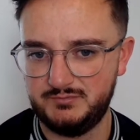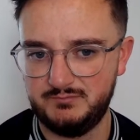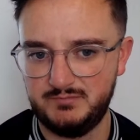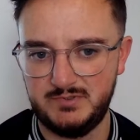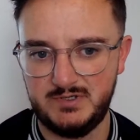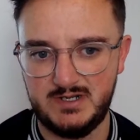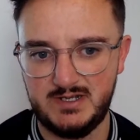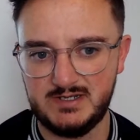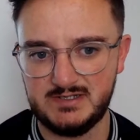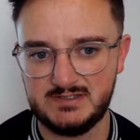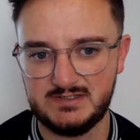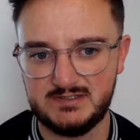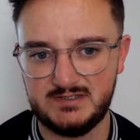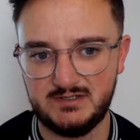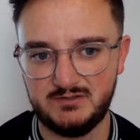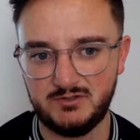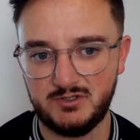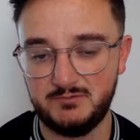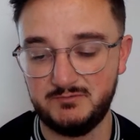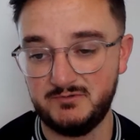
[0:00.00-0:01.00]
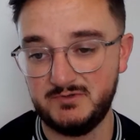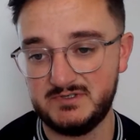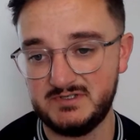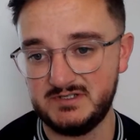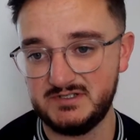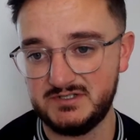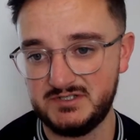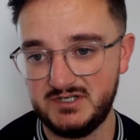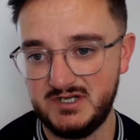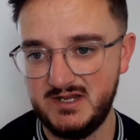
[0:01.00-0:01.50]
Players didn't look up to it,
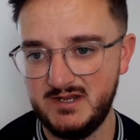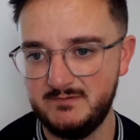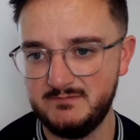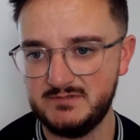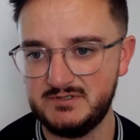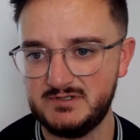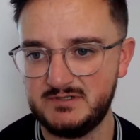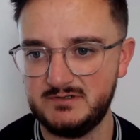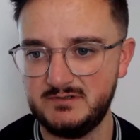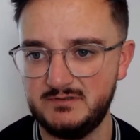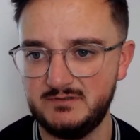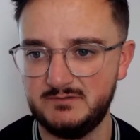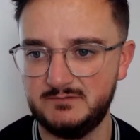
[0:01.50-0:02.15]
says James.